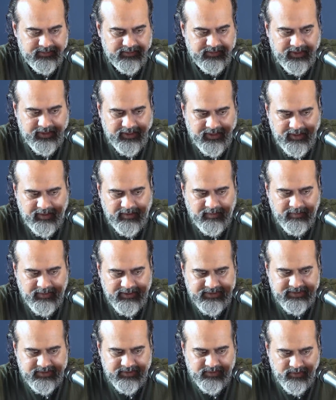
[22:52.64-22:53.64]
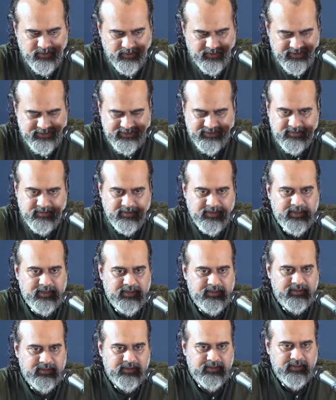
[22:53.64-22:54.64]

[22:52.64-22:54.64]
The kid must know history.